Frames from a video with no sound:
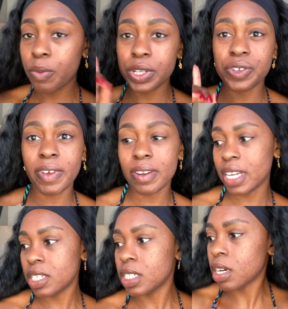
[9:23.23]
we do
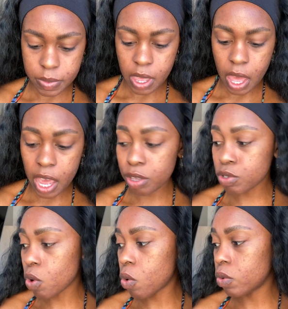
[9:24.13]
foundation. I use
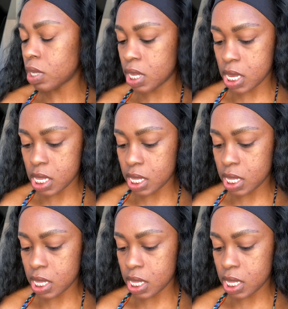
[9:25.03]
only